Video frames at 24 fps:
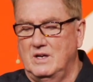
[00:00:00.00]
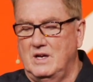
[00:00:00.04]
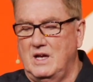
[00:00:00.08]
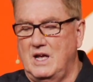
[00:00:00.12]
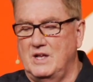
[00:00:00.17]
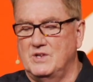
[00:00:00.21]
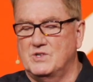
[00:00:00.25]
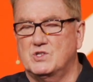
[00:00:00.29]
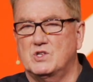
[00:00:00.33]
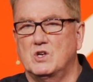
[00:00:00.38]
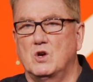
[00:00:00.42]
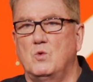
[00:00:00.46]

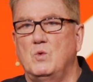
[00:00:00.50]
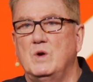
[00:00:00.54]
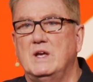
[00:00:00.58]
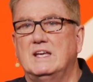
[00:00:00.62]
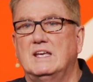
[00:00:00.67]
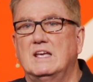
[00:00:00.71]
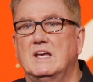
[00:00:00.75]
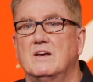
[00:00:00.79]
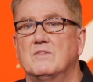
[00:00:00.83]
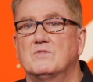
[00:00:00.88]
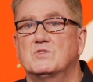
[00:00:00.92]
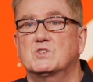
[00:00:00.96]
And so we
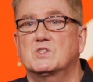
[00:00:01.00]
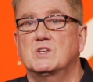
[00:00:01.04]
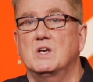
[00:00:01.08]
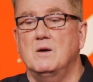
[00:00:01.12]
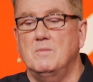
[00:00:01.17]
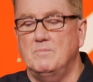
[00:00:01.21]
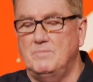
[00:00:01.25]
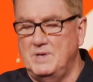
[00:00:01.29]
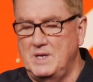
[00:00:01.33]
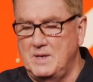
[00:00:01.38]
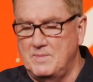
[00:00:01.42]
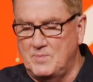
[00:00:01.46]
give
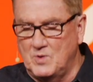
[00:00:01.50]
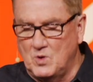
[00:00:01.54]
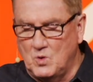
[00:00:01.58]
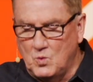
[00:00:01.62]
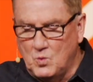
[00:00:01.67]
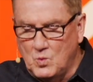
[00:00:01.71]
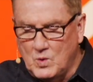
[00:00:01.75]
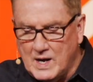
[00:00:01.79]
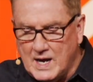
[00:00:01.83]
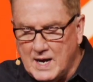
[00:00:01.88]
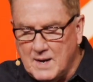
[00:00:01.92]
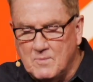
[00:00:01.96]
some
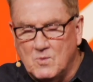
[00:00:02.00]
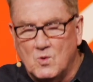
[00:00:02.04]
people way